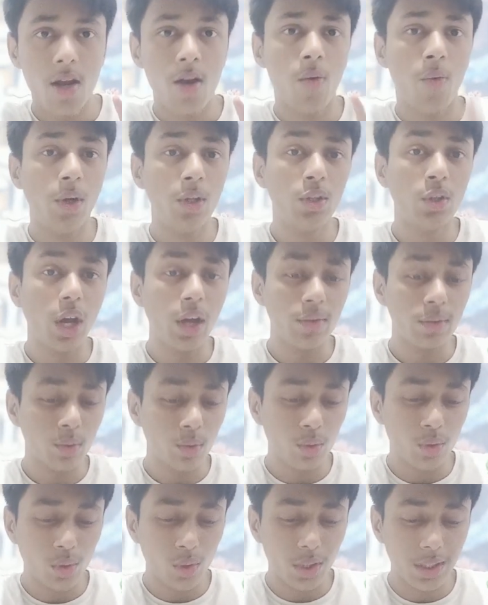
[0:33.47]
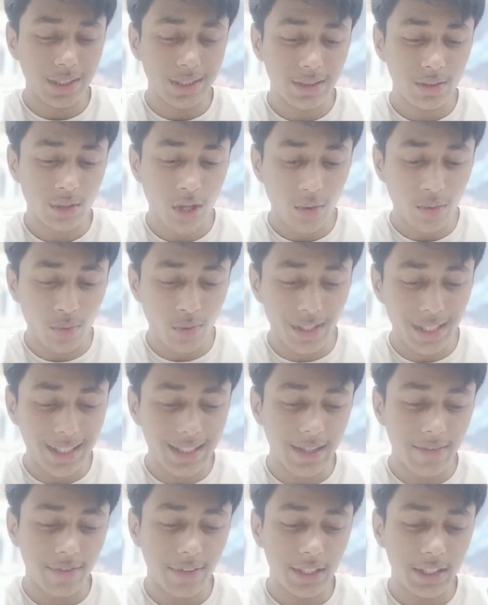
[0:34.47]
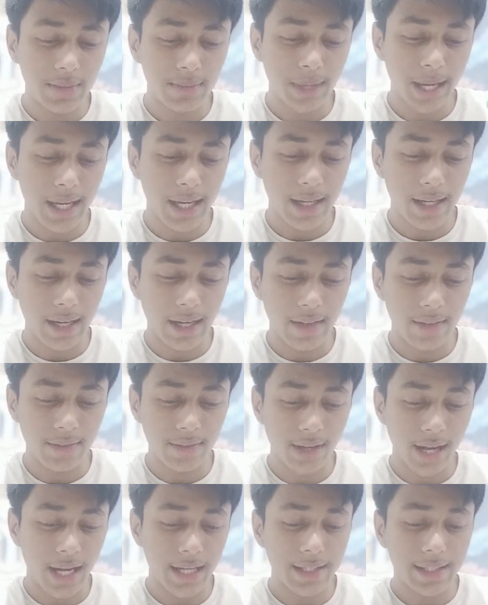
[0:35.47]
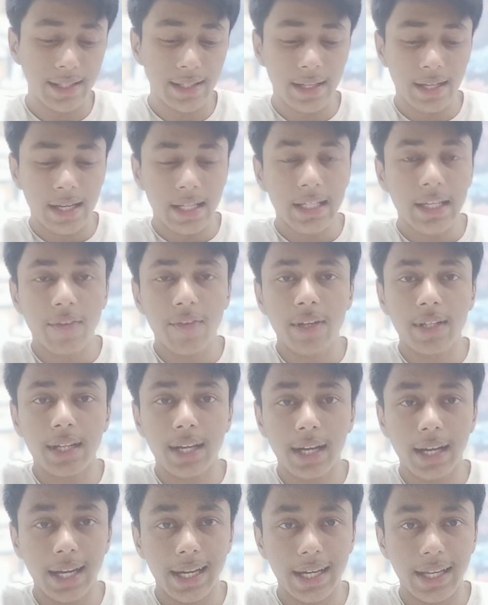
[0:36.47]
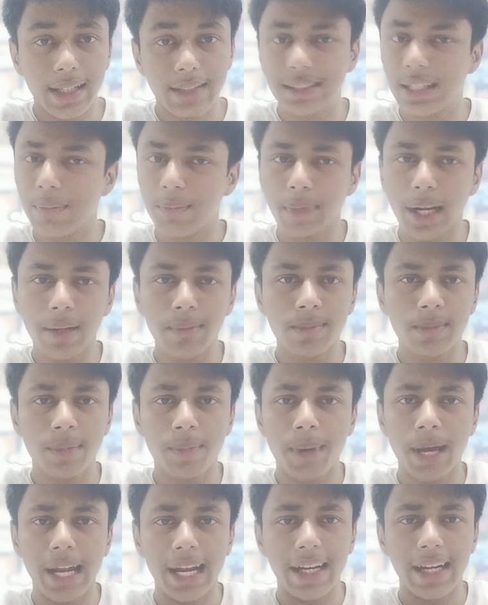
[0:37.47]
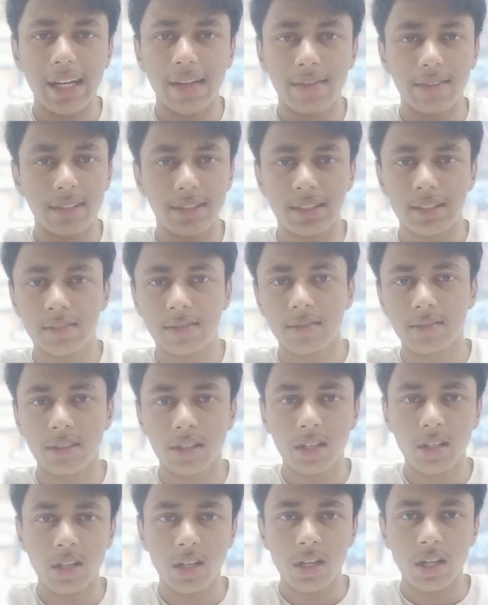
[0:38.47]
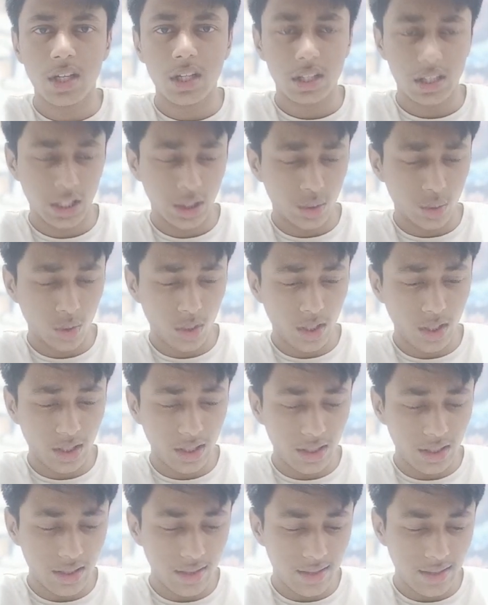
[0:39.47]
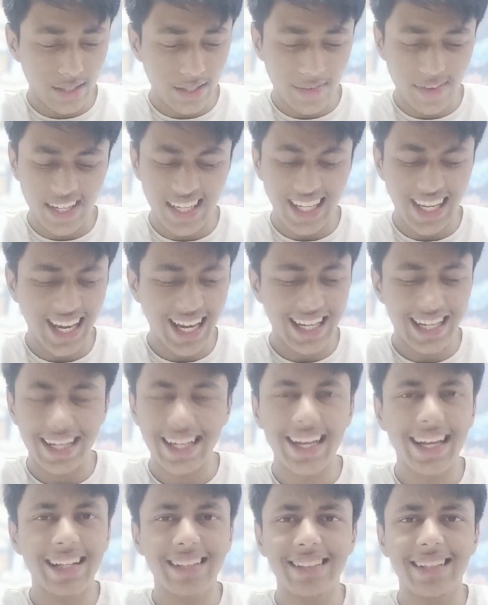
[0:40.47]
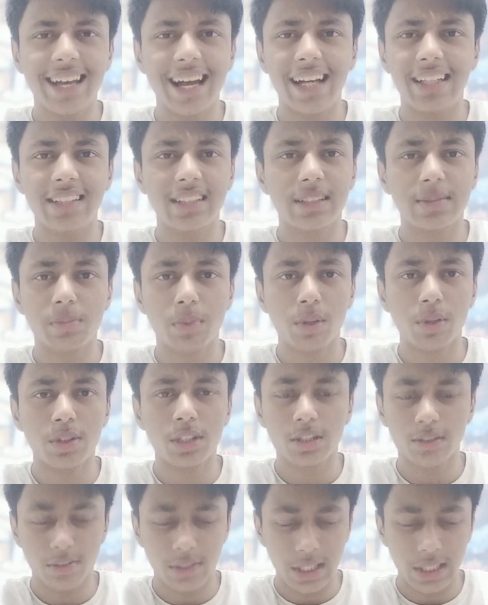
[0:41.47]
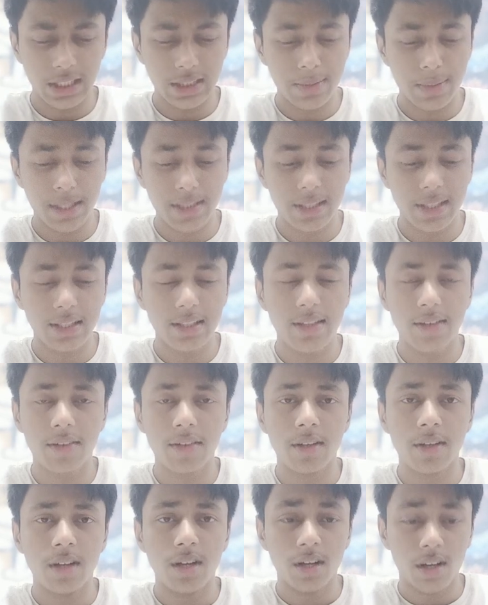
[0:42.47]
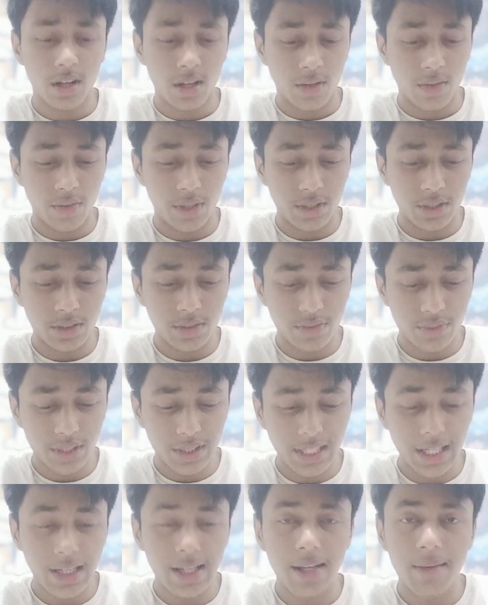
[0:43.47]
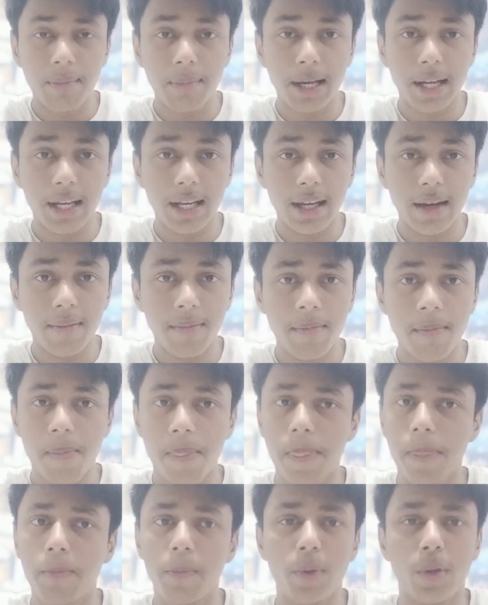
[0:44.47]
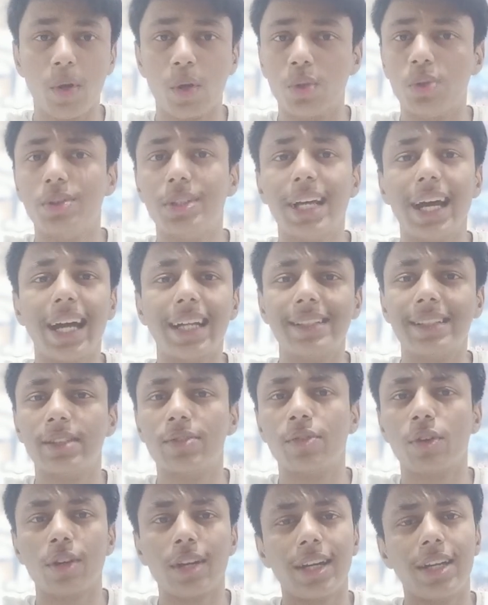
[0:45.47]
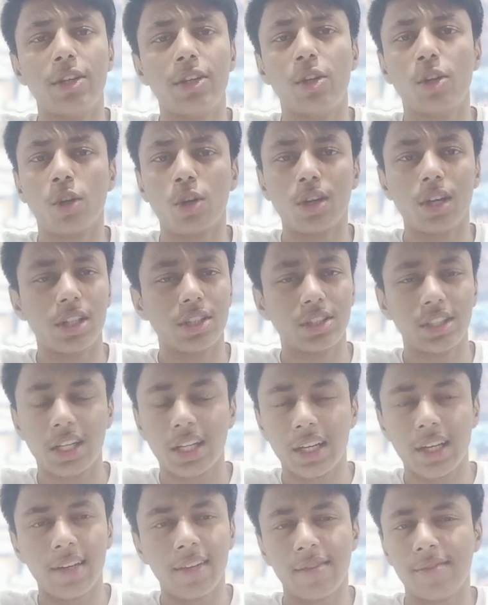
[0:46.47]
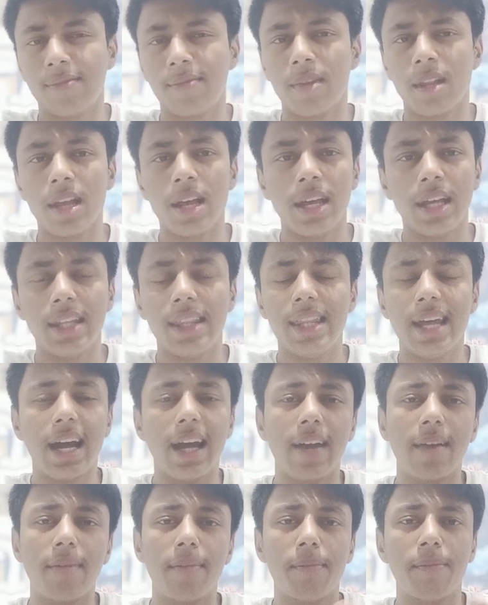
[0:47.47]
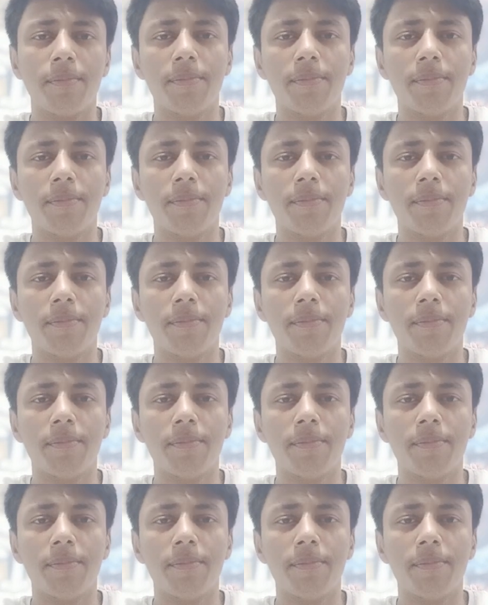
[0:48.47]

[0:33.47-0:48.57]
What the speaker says: what you have to do is you have to read the first paragraph and give it a heading. Sometimes the paragraph doesn't need to give any heading and they are just bullshit, especially the ones which are in beginning, because they are just for introduction and they are